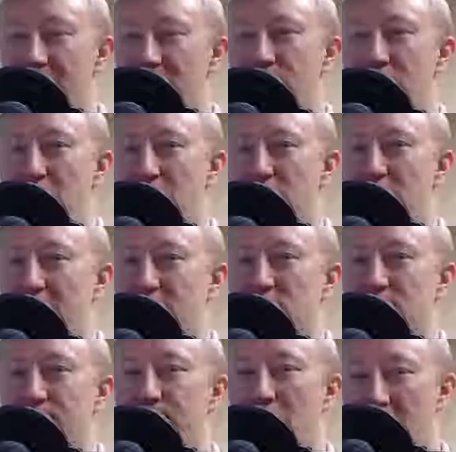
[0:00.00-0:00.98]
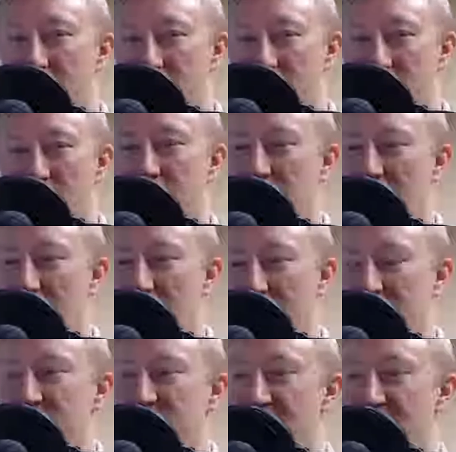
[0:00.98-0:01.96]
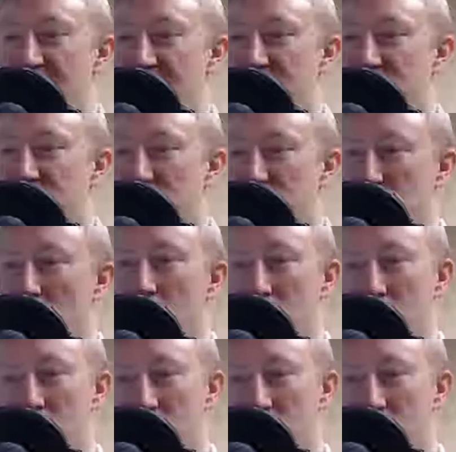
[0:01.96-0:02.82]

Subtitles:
been that inspired coming out of a dance show.